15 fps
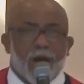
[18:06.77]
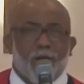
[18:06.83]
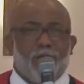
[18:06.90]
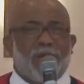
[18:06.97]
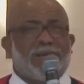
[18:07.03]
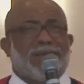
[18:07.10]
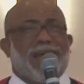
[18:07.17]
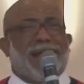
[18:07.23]

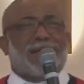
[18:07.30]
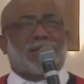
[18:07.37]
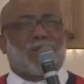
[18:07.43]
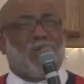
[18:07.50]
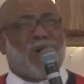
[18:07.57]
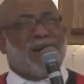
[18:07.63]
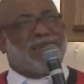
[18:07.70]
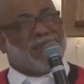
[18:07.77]
but guess
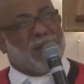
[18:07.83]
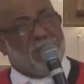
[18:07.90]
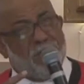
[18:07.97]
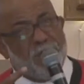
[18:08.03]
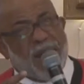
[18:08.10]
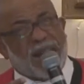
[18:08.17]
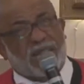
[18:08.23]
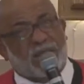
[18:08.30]
what? The
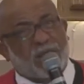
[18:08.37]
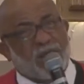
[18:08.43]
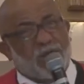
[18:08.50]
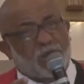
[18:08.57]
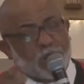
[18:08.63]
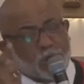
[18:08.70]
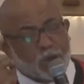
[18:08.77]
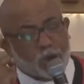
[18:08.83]

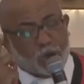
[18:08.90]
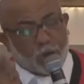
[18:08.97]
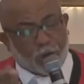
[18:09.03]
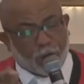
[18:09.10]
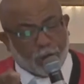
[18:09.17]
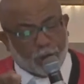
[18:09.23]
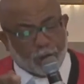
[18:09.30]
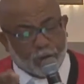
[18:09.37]
message is
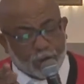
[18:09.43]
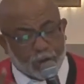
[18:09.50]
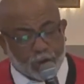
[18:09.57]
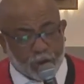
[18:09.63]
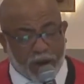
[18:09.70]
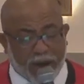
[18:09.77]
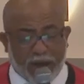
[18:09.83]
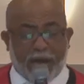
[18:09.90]
still the
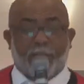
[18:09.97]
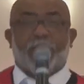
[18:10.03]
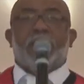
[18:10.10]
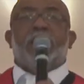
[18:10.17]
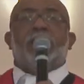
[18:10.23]
same.